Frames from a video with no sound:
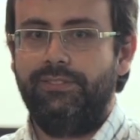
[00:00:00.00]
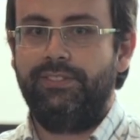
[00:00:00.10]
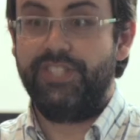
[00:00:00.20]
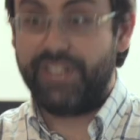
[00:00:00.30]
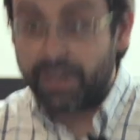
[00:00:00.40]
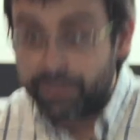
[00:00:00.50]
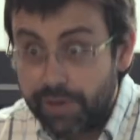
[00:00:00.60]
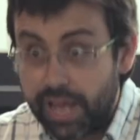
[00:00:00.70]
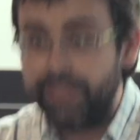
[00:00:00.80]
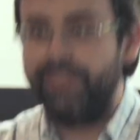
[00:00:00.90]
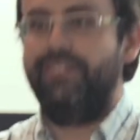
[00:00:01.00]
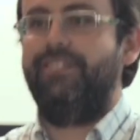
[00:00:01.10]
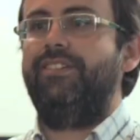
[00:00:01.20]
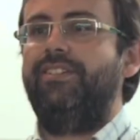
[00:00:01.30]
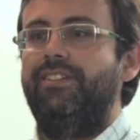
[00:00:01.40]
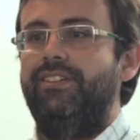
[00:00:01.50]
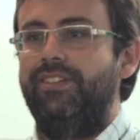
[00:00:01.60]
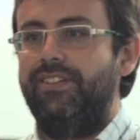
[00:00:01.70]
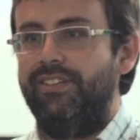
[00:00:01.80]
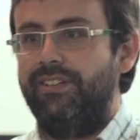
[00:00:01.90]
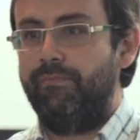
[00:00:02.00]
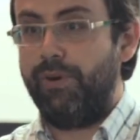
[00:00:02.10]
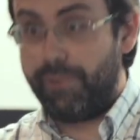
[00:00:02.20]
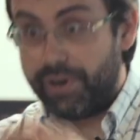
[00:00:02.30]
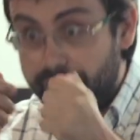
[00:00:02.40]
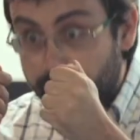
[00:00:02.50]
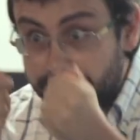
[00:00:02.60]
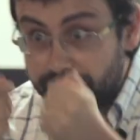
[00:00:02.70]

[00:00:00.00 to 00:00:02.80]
Start tonight. Prepare your